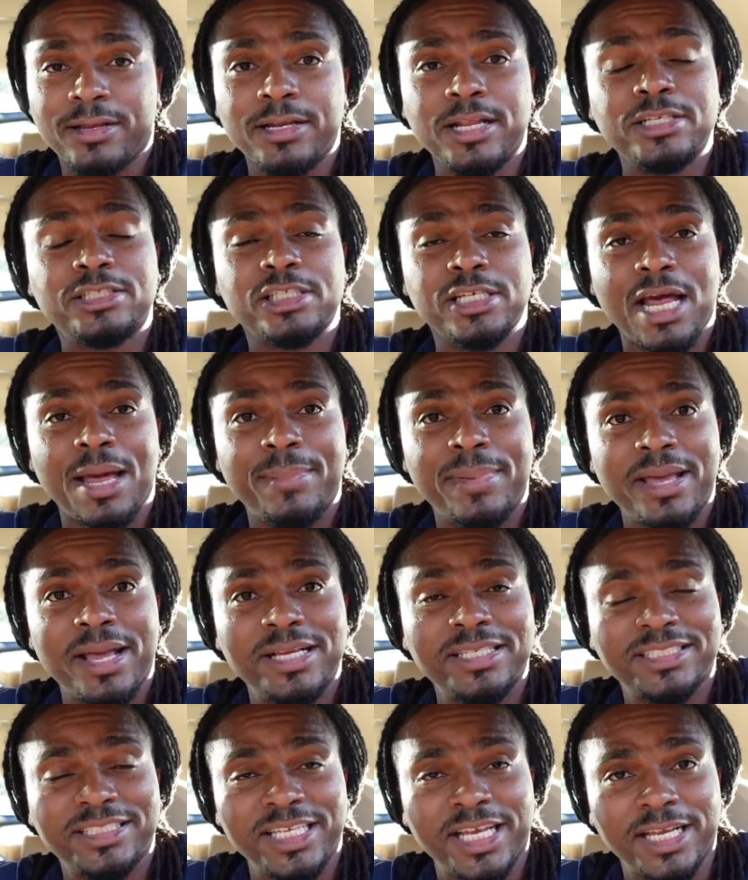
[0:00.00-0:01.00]
there should not be
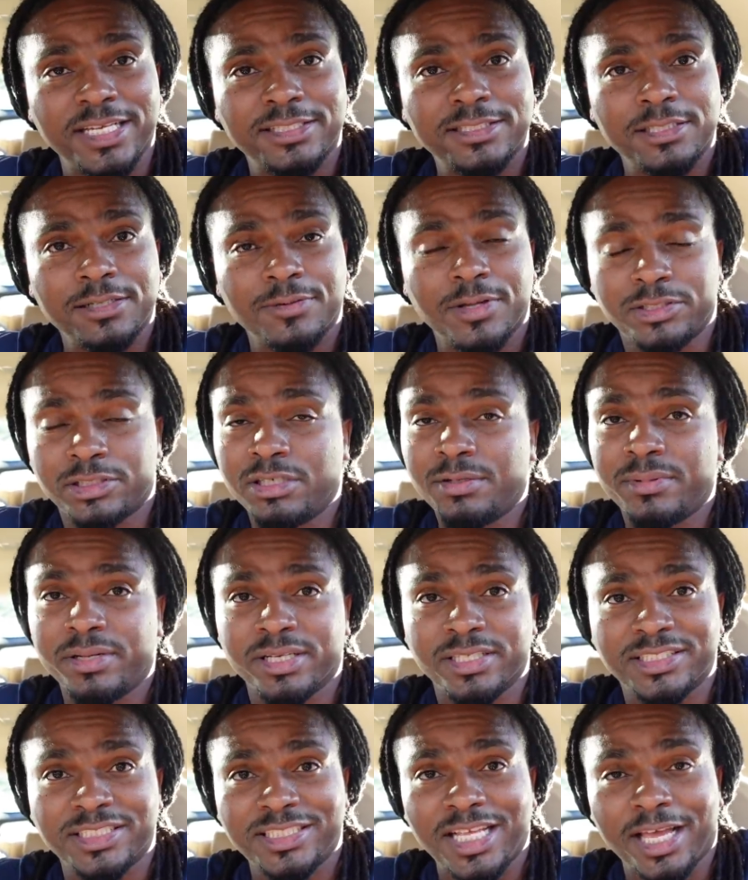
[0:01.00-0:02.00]
a sixth. There should have
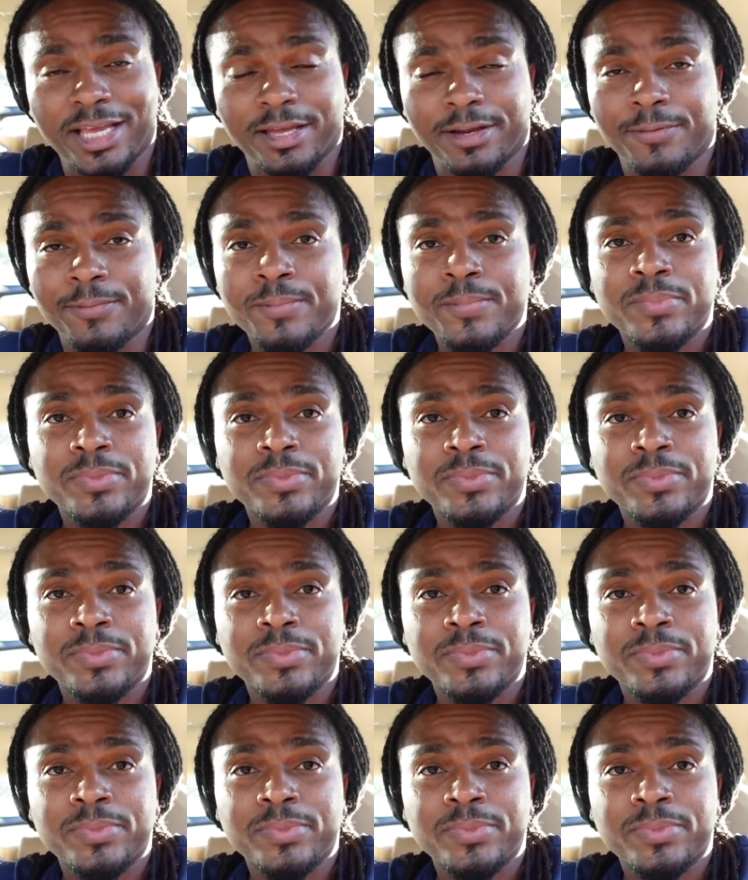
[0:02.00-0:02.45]
been a second.